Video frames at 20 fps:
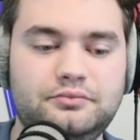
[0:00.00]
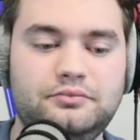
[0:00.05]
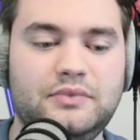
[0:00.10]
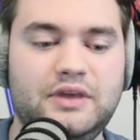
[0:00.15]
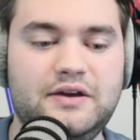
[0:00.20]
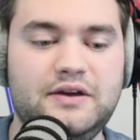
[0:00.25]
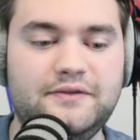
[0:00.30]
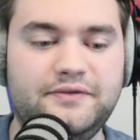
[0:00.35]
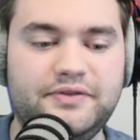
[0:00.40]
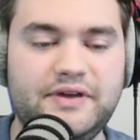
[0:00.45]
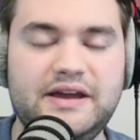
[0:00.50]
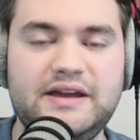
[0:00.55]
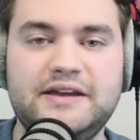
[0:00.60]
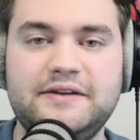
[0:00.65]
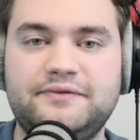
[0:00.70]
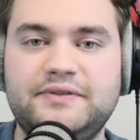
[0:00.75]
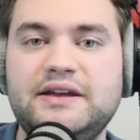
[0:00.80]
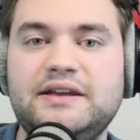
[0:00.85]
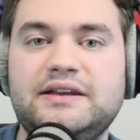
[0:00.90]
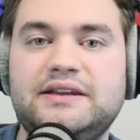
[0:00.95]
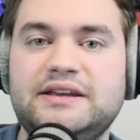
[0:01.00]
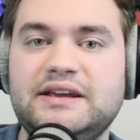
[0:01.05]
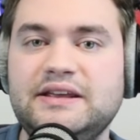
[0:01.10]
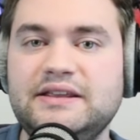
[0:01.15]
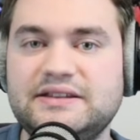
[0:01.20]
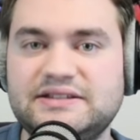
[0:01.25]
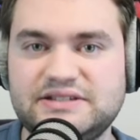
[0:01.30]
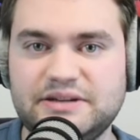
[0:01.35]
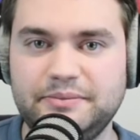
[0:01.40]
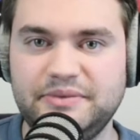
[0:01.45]
if they if they
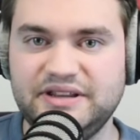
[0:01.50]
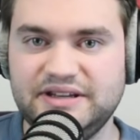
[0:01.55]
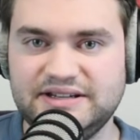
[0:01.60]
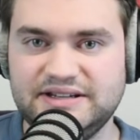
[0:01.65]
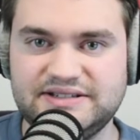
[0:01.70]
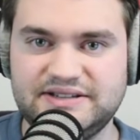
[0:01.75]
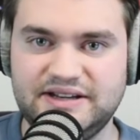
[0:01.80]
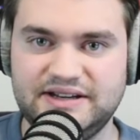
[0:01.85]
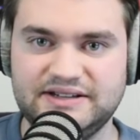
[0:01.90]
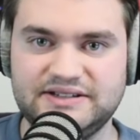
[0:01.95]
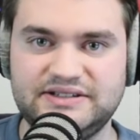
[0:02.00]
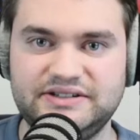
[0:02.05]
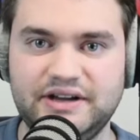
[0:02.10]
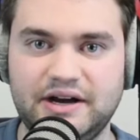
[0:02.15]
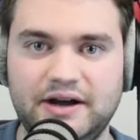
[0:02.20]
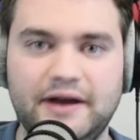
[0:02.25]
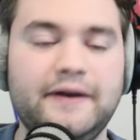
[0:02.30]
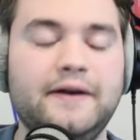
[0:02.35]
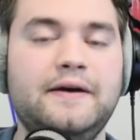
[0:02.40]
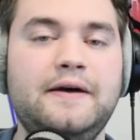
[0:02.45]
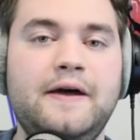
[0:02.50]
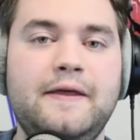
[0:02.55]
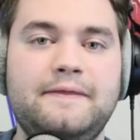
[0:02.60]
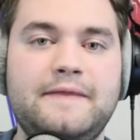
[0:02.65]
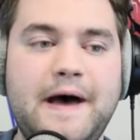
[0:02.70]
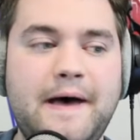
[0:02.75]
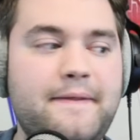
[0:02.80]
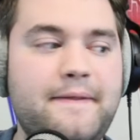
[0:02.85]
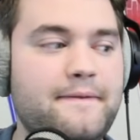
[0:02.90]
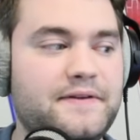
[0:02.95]
get some of these things done,
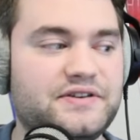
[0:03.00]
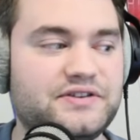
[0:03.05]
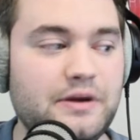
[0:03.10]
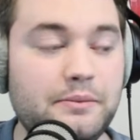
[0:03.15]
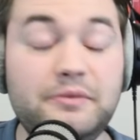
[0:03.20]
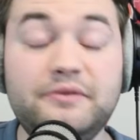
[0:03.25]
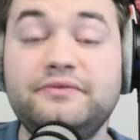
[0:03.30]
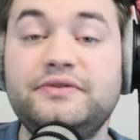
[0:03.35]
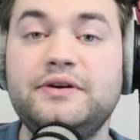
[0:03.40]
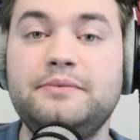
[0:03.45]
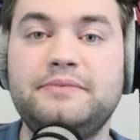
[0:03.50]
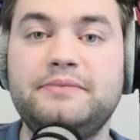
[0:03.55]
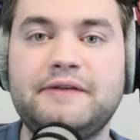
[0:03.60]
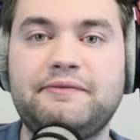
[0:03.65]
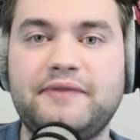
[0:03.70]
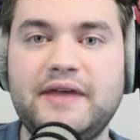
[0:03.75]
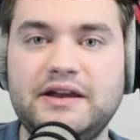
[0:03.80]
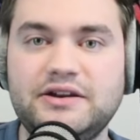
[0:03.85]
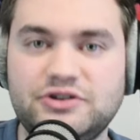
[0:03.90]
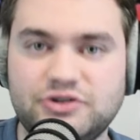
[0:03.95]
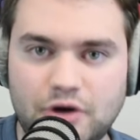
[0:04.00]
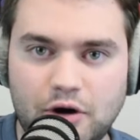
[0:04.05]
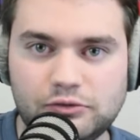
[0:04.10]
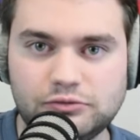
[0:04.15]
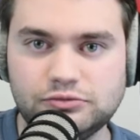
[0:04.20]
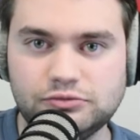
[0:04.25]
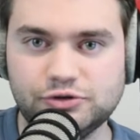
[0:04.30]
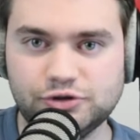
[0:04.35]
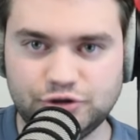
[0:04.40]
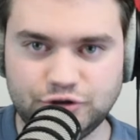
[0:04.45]
that some of them that they
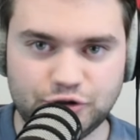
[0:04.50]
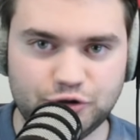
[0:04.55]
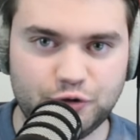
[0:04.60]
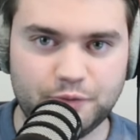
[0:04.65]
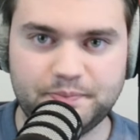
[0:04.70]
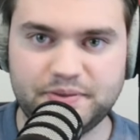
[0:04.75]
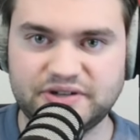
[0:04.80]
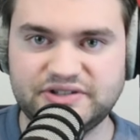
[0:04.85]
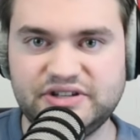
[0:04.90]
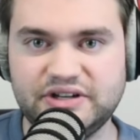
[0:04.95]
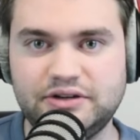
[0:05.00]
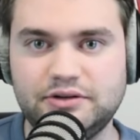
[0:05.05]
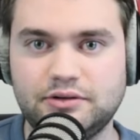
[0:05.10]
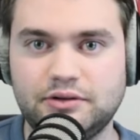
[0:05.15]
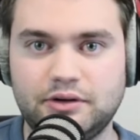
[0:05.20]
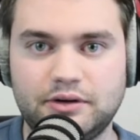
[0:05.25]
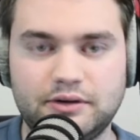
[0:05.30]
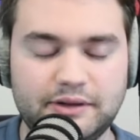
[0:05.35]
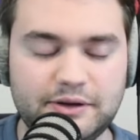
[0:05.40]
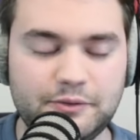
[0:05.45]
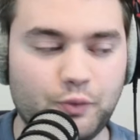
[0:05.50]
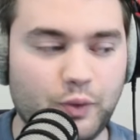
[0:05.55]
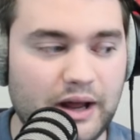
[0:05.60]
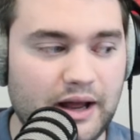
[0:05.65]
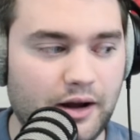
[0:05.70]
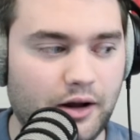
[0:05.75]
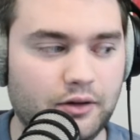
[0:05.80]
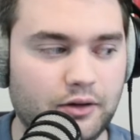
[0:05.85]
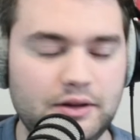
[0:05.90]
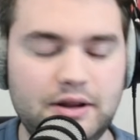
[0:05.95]
don't do particularly
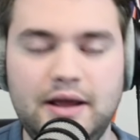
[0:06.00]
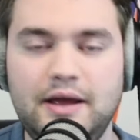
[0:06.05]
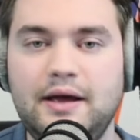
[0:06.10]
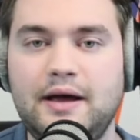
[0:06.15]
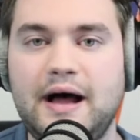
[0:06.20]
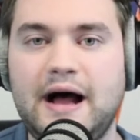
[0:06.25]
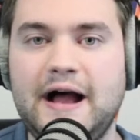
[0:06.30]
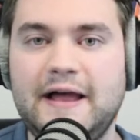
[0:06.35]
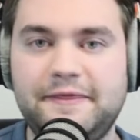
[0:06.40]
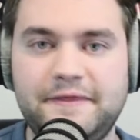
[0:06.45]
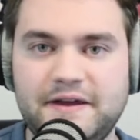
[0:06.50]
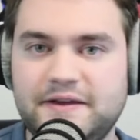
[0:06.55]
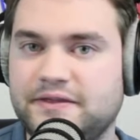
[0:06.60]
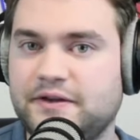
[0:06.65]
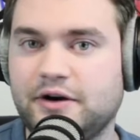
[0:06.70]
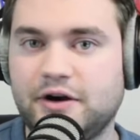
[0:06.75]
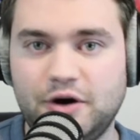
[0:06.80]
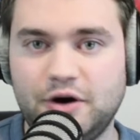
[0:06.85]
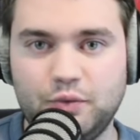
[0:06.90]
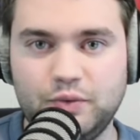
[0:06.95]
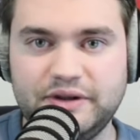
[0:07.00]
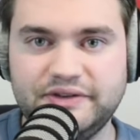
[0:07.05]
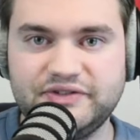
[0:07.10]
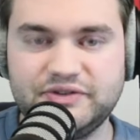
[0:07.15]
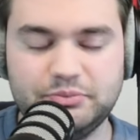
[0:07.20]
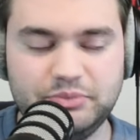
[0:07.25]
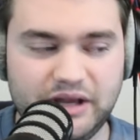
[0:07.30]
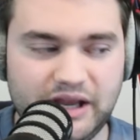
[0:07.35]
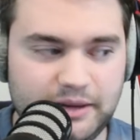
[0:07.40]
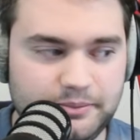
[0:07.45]
well, I think they're going to win
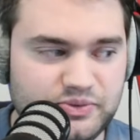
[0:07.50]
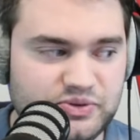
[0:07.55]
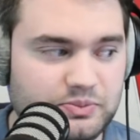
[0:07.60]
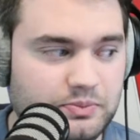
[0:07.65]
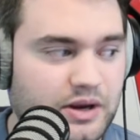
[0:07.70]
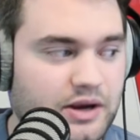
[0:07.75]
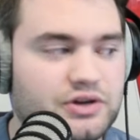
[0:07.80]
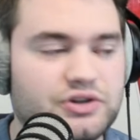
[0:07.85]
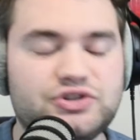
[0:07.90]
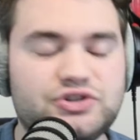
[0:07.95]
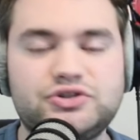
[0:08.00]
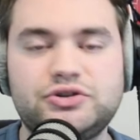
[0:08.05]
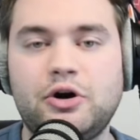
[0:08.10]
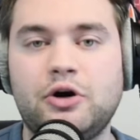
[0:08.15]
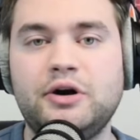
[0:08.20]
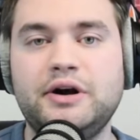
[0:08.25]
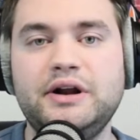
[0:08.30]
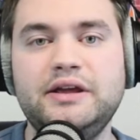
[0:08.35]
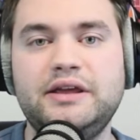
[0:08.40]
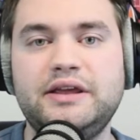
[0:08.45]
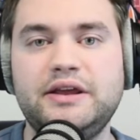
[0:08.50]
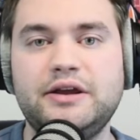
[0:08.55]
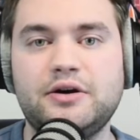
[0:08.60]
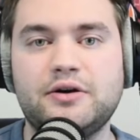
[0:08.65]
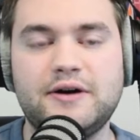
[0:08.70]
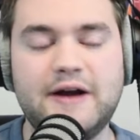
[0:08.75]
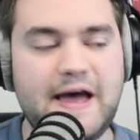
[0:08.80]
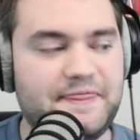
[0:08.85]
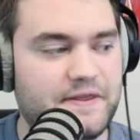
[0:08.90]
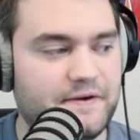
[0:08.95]
some games. Starting
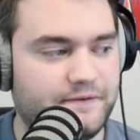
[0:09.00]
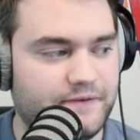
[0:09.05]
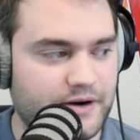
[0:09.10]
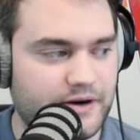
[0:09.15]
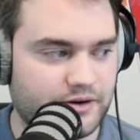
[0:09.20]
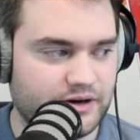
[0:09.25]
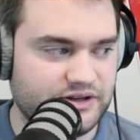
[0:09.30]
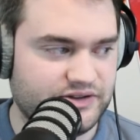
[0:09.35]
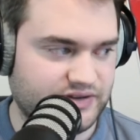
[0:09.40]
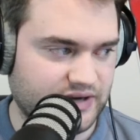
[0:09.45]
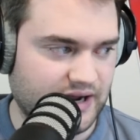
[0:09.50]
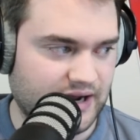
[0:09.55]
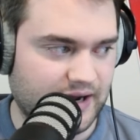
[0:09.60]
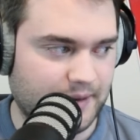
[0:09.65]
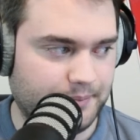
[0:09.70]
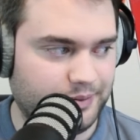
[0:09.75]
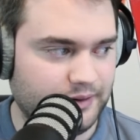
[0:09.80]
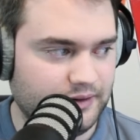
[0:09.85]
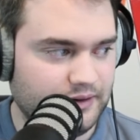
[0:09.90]
here at the very top,